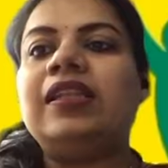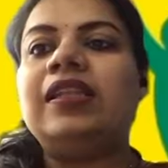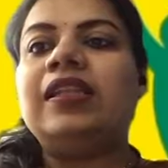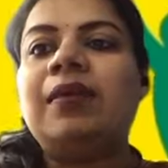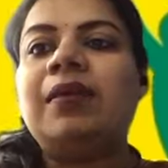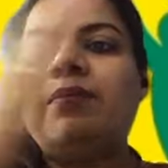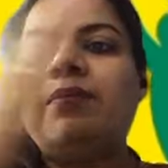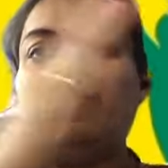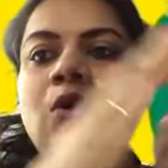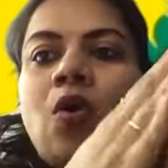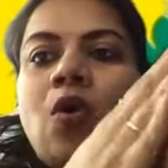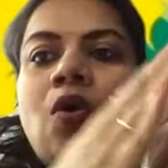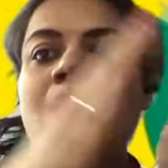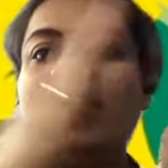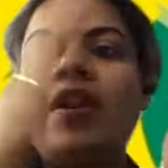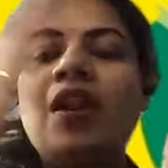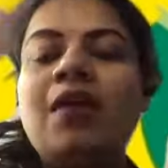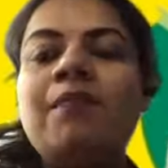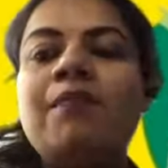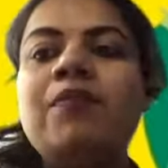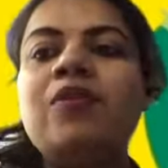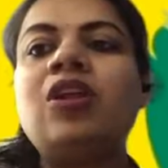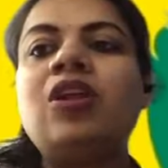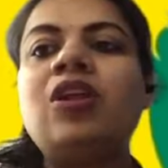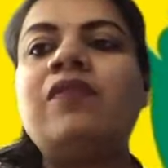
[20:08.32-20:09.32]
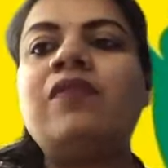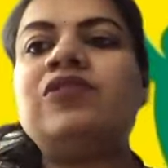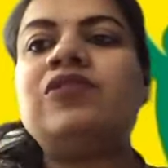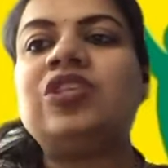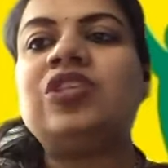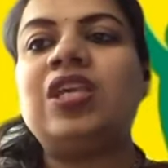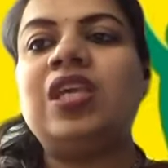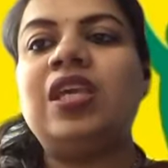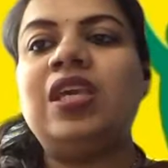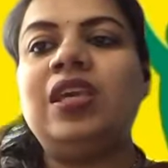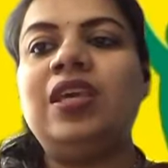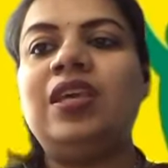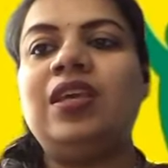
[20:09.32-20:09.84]
The more number of
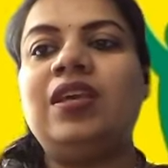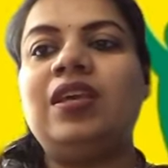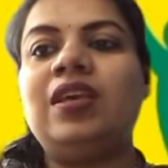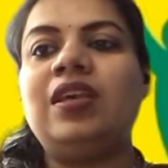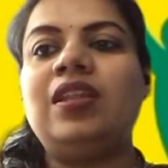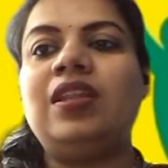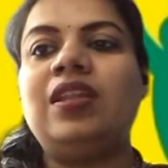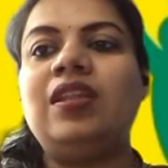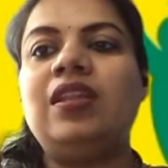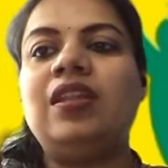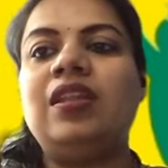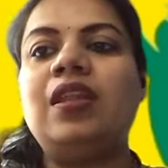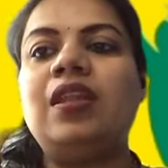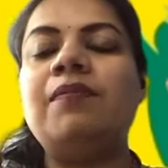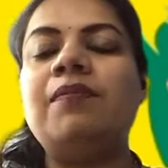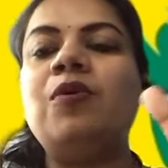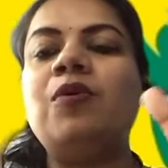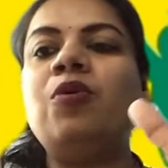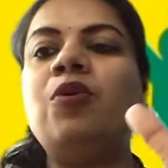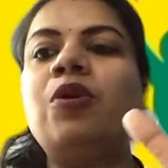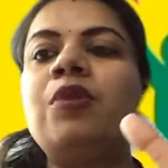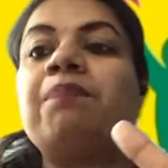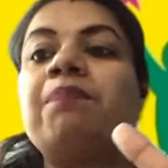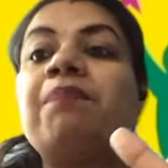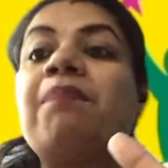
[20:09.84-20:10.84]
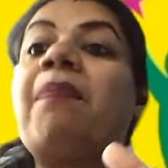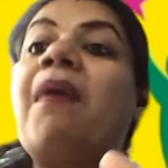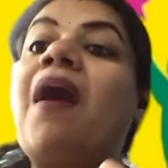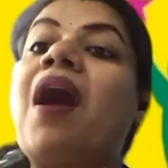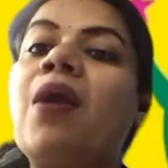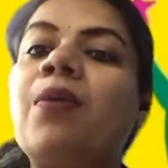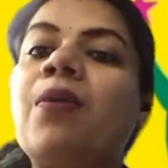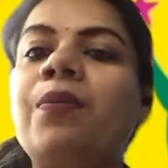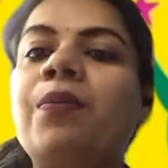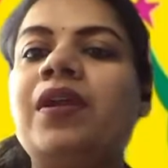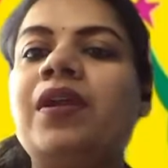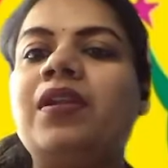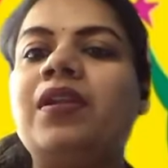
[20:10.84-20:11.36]
G, the more
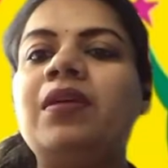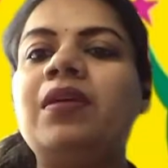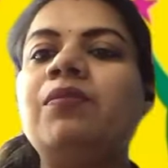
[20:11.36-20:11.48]
power,